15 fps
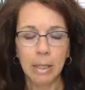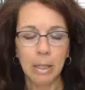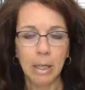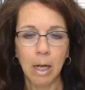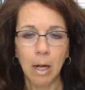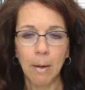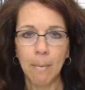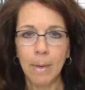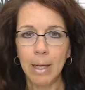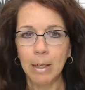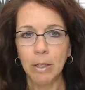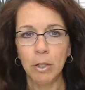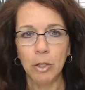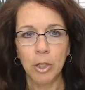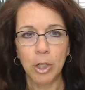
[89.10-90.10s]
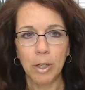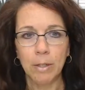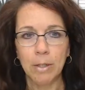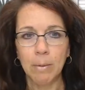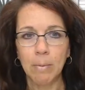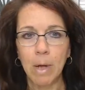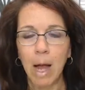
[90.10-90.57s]
come and share
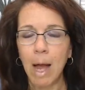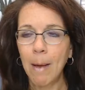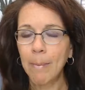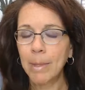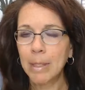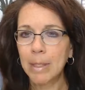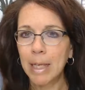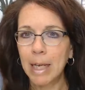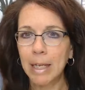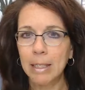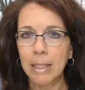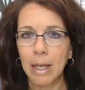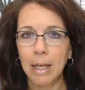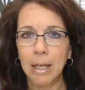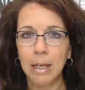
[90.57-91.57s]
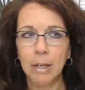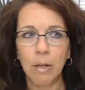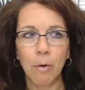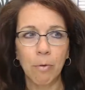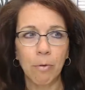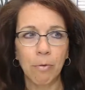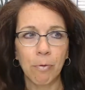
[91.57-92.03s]
some comments as I
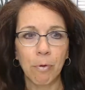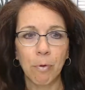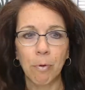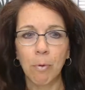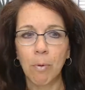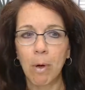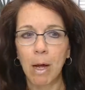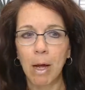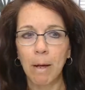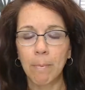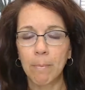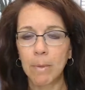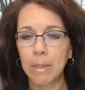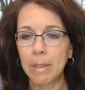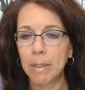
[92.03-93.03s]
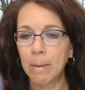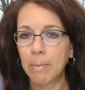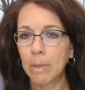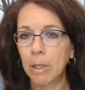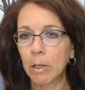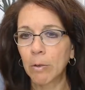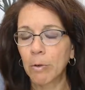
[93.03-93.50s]
go through some
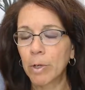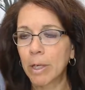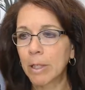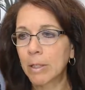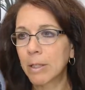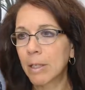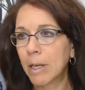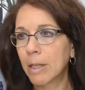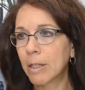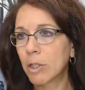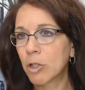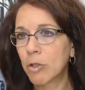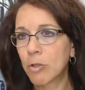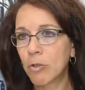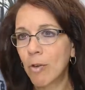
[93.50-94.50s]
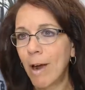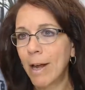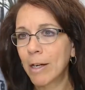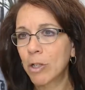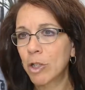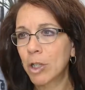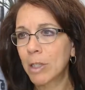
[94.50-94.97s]
of the learnings and
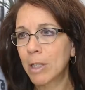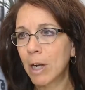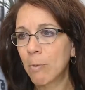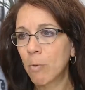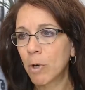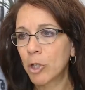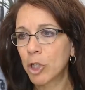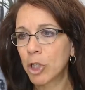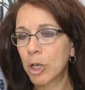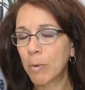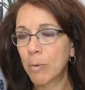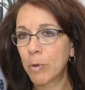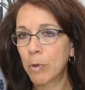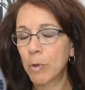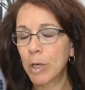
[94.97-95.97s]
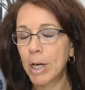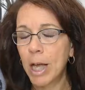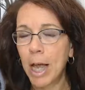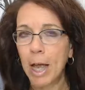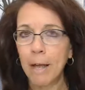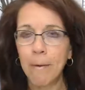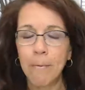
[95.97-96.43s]
strategies that I want to share with you
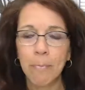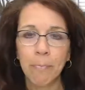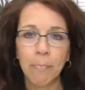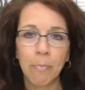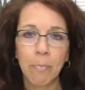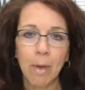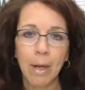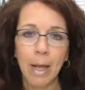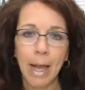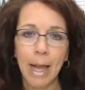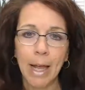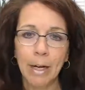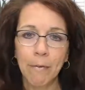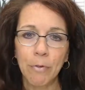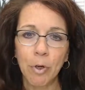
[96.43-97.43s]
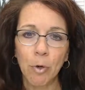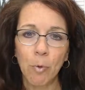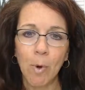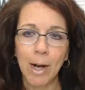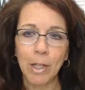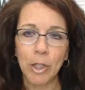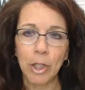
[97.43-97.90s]
today. And if you're
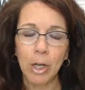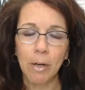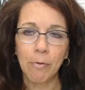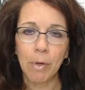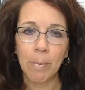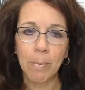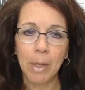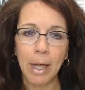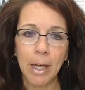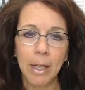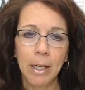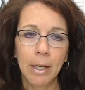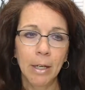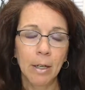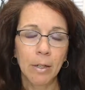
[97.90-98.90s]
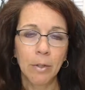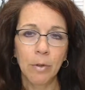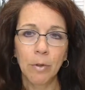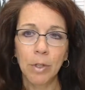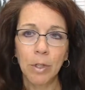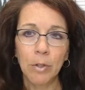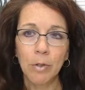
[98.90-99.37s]
watching on replay,
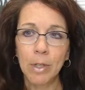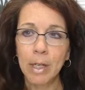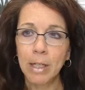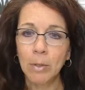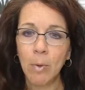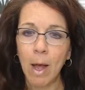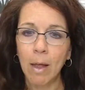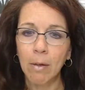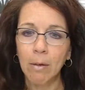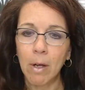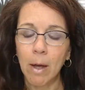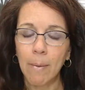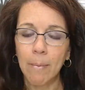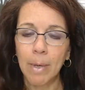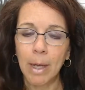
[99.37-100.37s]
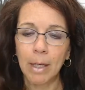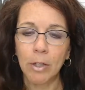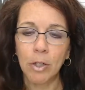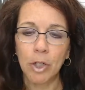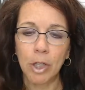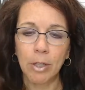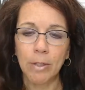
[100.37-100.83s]
you can do that as well. Come
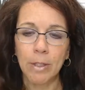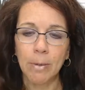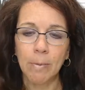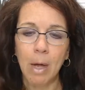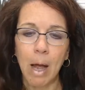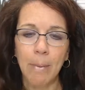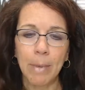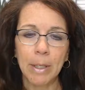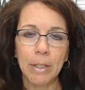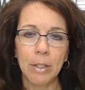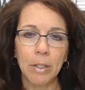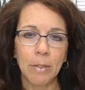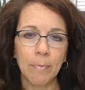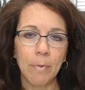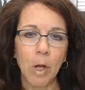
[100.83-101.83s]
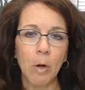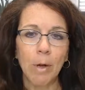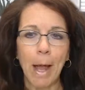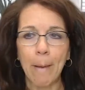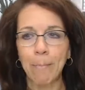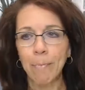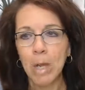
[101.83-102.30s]
and share some comments.
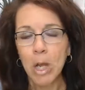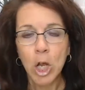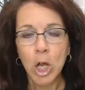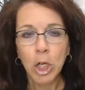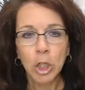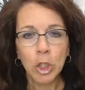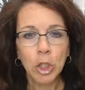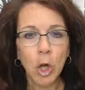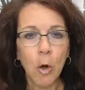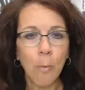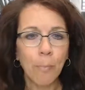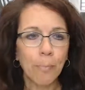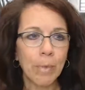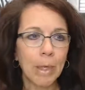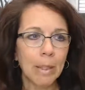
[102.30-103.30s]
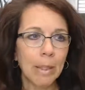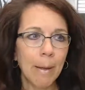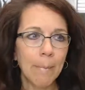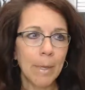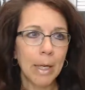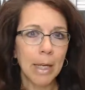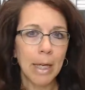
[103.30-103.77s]
Okay, so
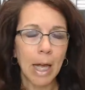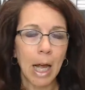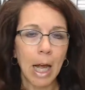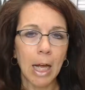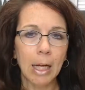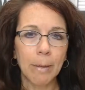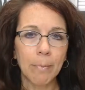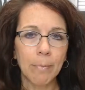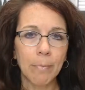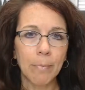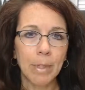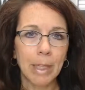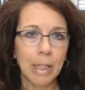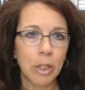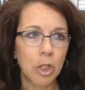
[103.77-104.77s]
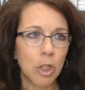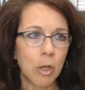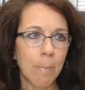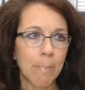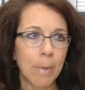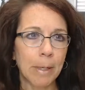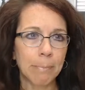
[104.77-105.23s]
let's
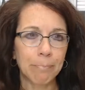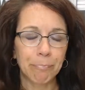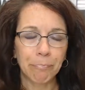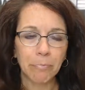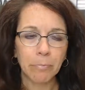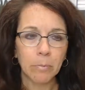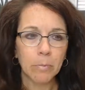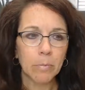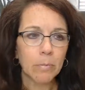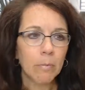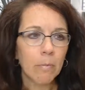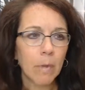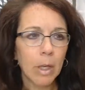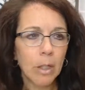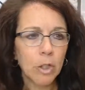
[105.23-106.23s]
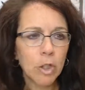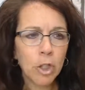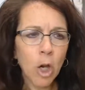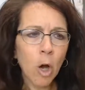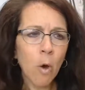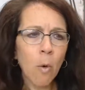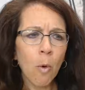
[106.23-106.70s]
jump in.
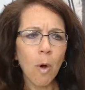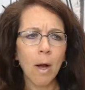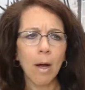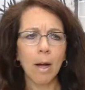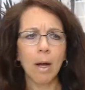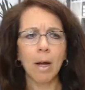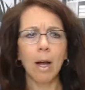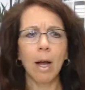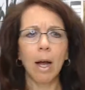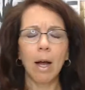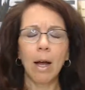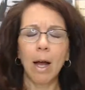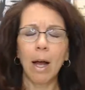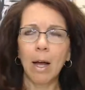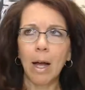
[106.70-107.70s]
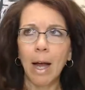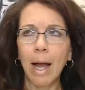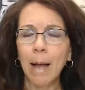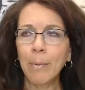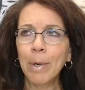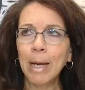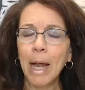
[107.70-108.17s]
So
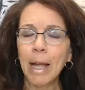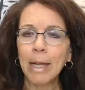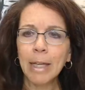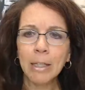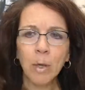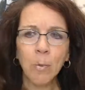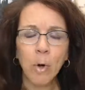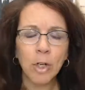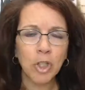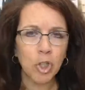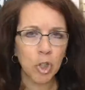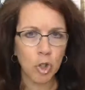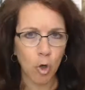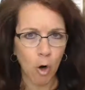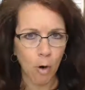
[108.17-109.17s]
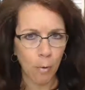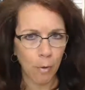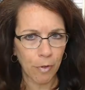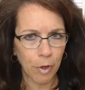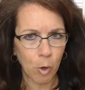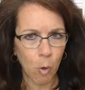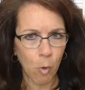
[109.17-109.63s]
I guess I want to start
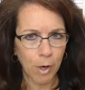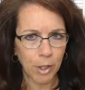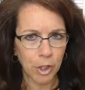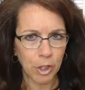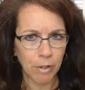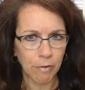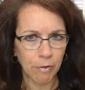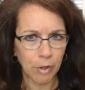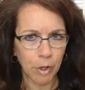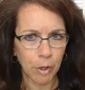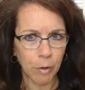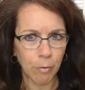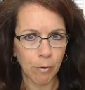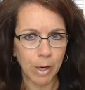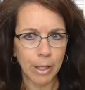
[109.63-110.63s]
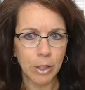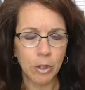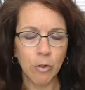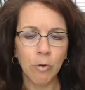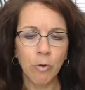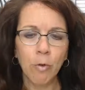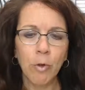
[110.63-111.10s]
with a question for you, right?
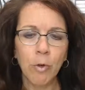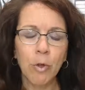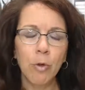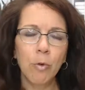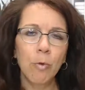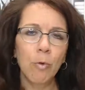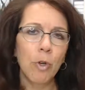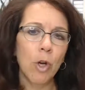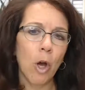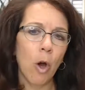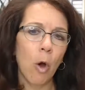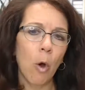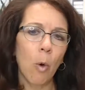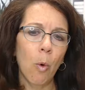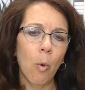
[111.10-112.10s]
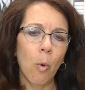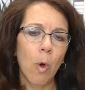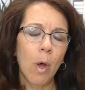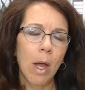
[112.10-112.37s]
Do you know